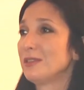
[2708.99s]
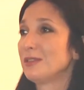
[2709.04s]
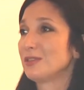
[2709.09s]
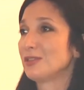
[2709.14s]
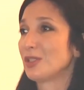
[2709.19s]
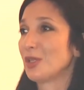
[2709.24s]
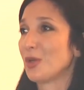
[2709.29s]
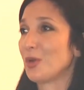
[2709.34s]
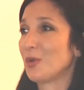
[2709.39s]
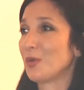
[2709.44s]

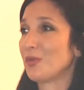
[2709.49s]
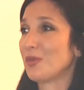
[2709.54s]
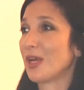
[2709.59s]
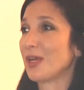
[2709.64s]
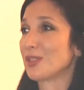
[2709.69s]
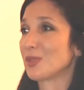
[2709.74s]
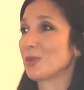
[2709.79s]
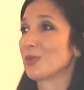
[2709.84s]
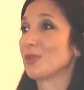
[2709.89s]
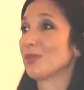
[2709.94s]
So
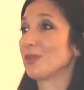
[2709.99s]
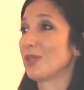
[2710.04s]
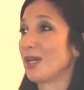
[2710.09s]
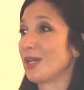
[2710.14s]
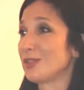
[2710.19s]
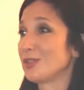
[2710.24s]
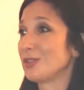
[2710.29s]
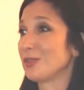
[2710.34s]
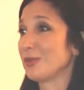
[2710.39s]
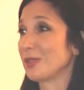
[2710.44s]
that's what they're
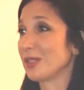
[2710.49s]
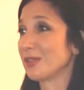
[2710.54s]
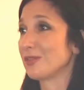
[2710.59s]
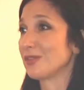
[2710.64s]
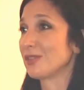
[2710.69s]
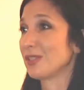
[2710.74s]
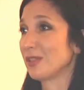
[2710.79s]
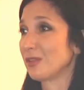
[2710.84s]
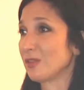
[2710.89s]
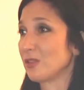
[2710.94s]
not doing.
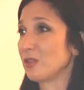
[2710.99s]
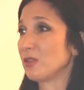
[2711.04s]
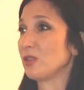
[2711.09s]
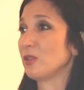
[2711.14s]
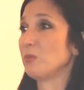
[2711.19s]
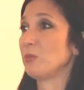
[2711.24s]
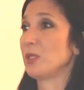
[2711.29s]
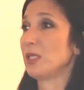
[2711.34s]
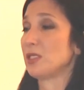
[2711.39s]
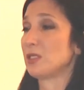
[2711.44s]
Instead,
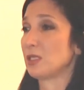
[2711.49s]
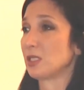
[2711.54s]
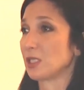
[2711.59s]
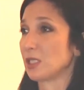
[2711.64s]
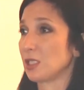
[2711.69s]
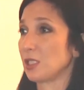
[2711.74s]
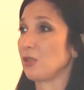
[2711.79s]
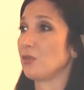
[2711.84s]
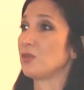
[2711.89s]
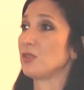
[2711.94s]
they're
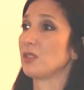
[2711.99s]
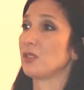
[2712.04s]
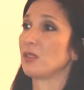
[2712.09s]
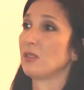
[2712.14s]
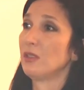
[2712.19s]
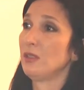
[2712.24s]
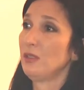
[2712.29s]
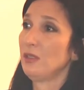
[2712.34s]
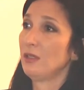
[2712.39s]
basically using